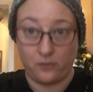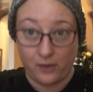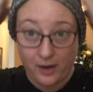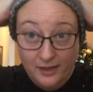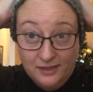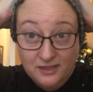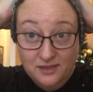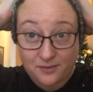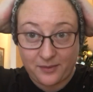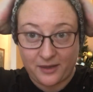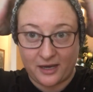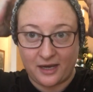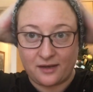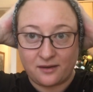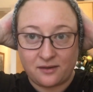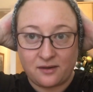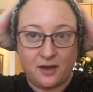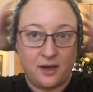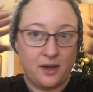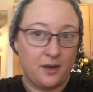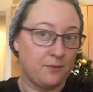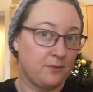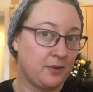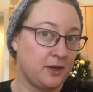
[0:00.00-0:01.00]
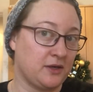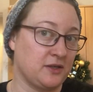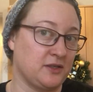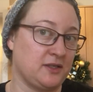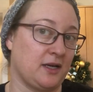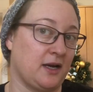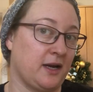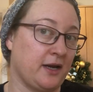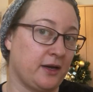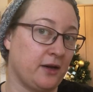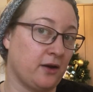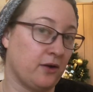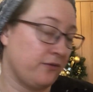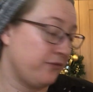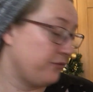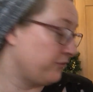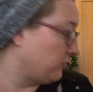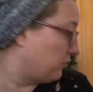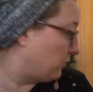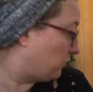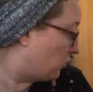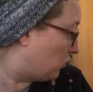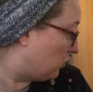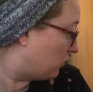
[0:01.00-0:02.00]
quite a bit because I go
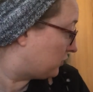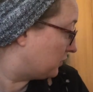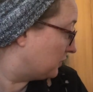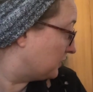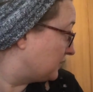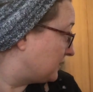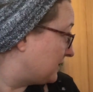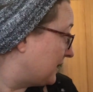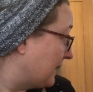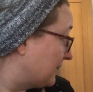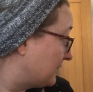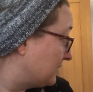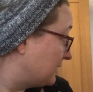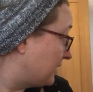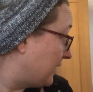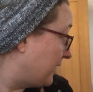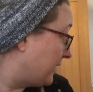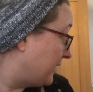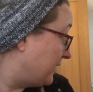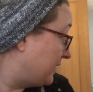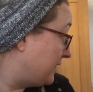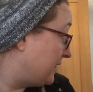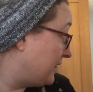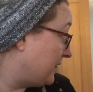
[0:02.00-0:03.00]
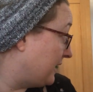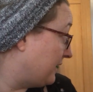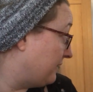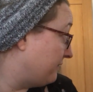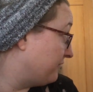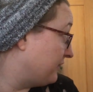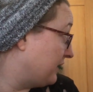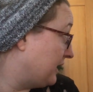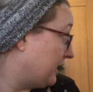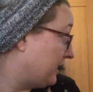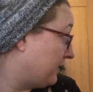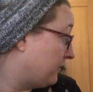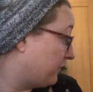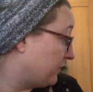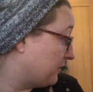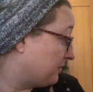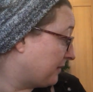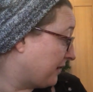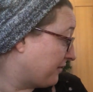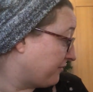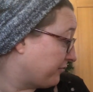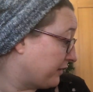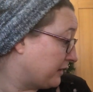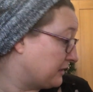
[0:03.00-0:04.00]
for a walk on a Saturday in the evening with
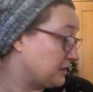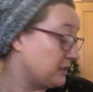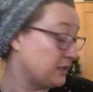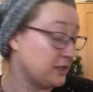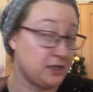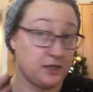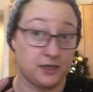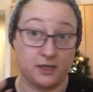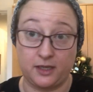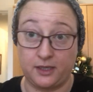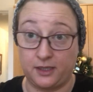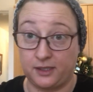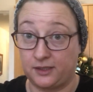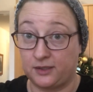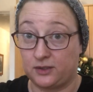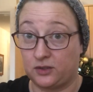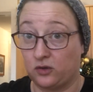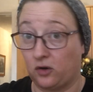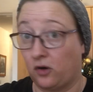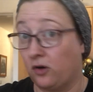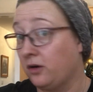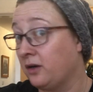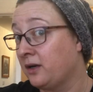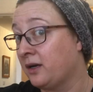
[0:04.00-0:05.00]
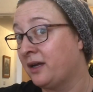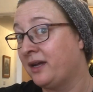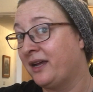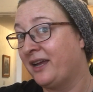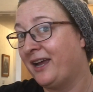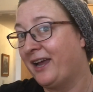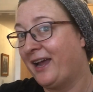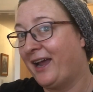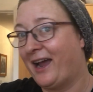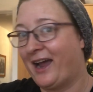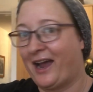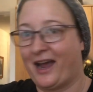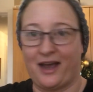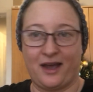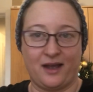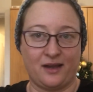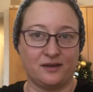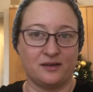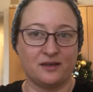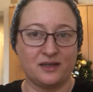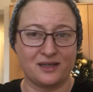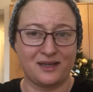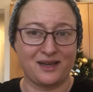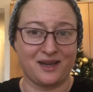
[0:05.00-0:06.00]
my friend and his dog,
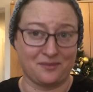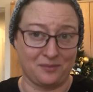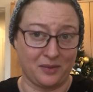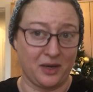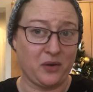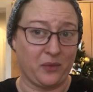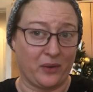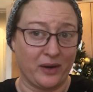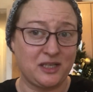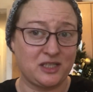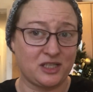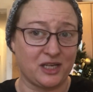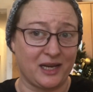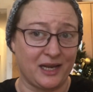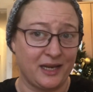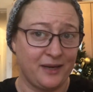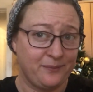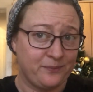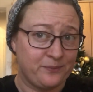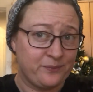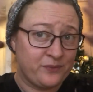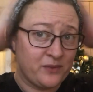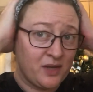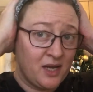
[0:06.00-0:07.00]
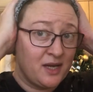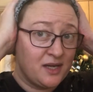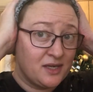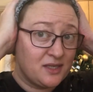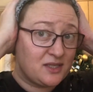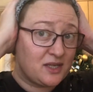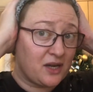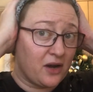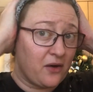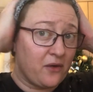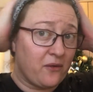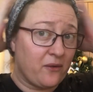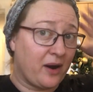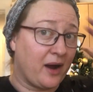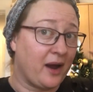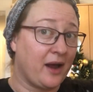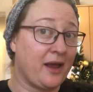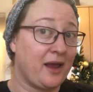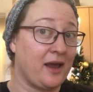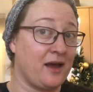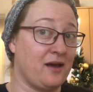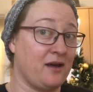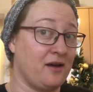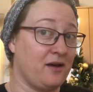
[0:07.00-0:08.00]
and it can be quite chilly. So
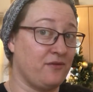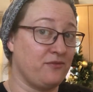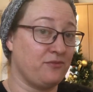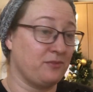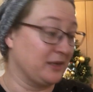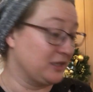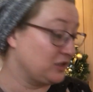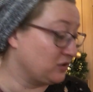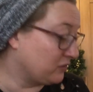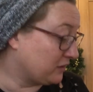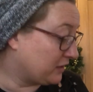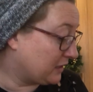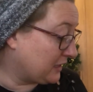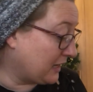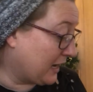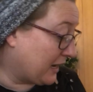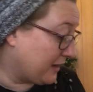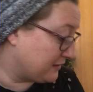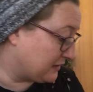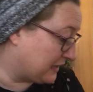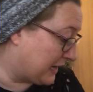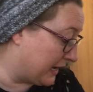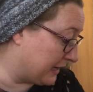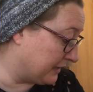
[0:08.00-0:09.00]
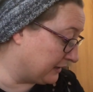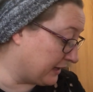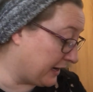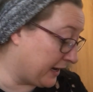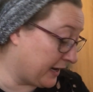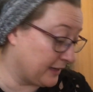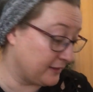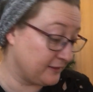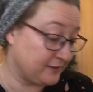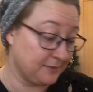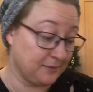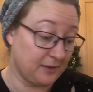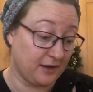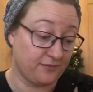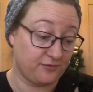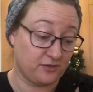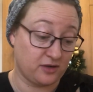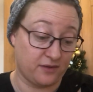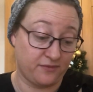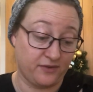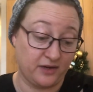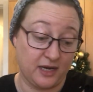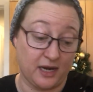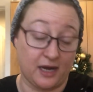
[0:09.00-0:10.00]
I have my sockhead hat and I had some
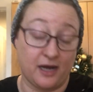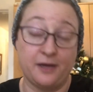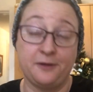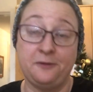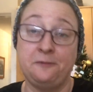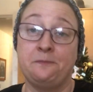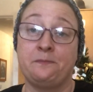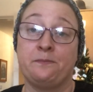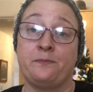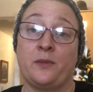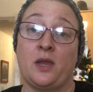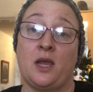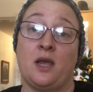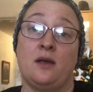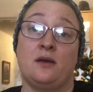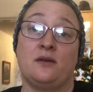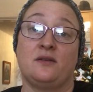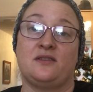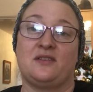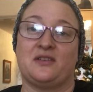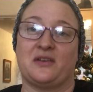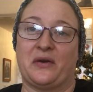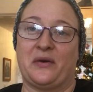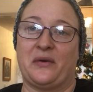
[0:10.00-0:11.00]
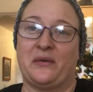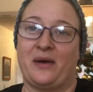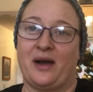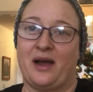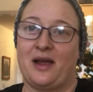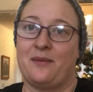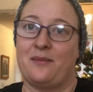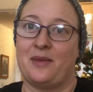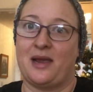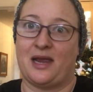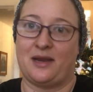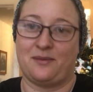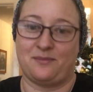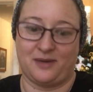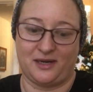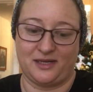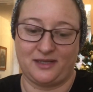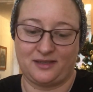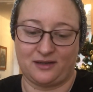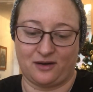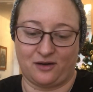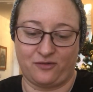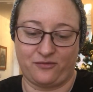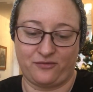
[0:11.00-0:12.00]
leftover yarn, so I made
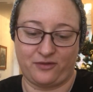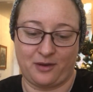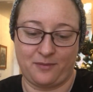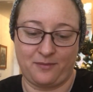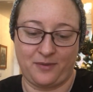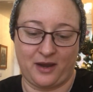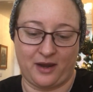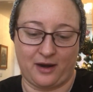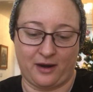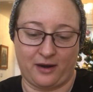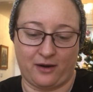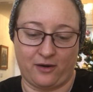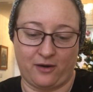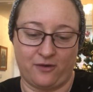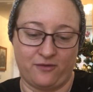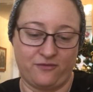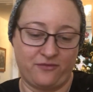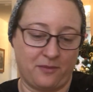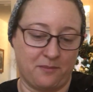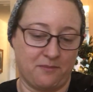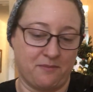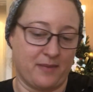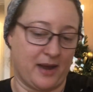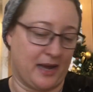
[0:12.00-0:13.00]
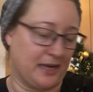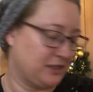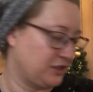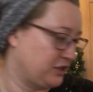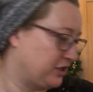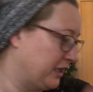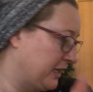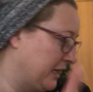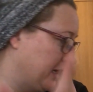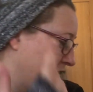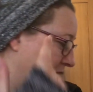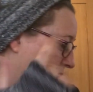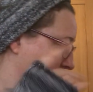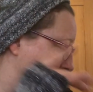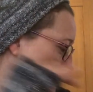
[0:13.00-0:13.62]
myself a pair of matching